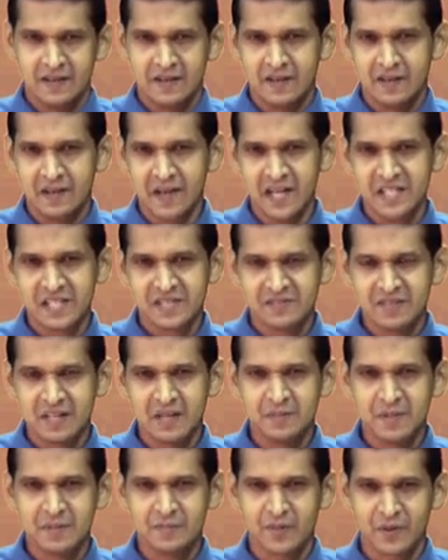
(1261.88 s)
Lunch
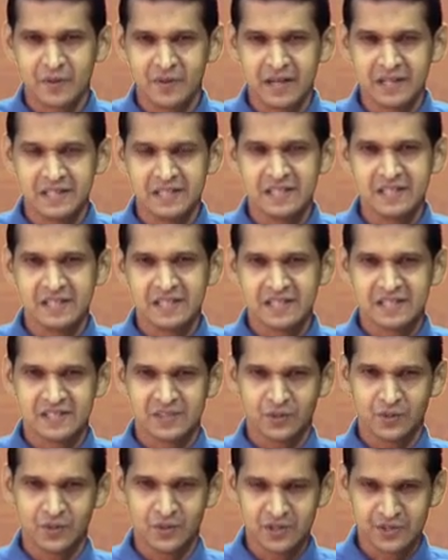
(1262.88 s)
will be provided
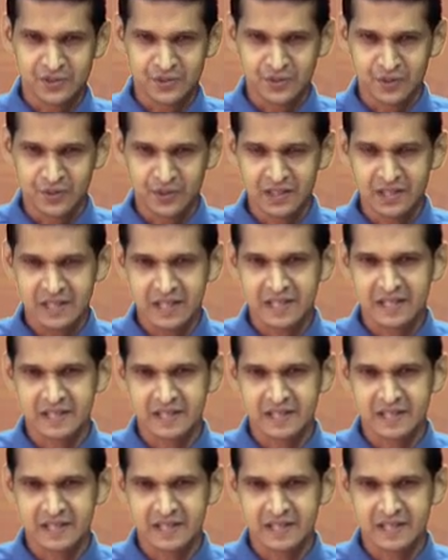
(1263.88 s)
is also a